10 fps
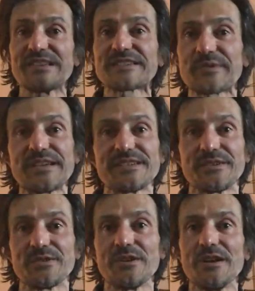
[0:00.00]
crazy,
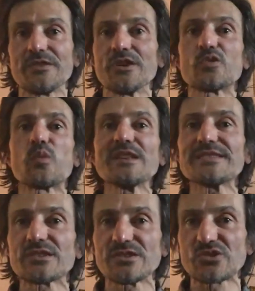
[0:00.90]
you know, not 1
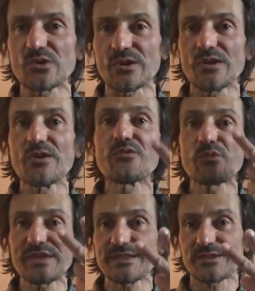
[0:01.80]
second slower,
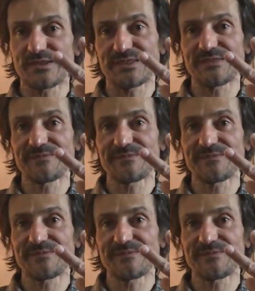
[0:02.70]
3 seconds.